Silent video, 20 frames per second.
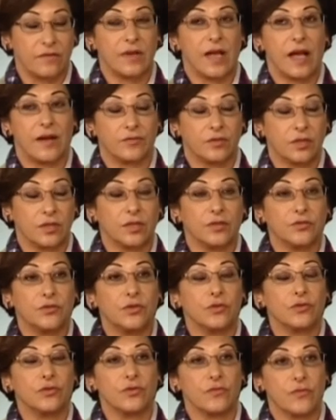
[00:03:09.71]
We have to
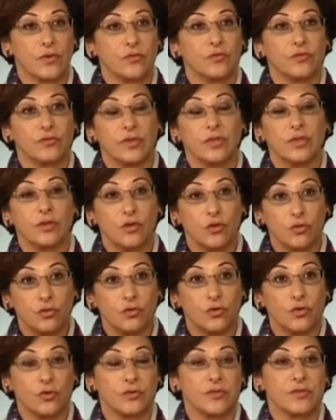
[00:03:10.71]
continue recruiting new
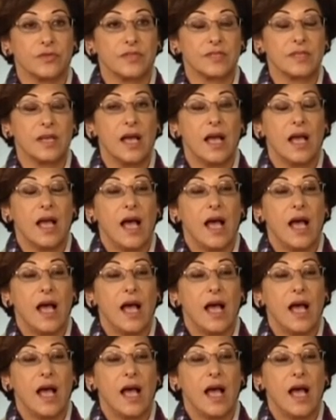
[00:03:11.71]
donors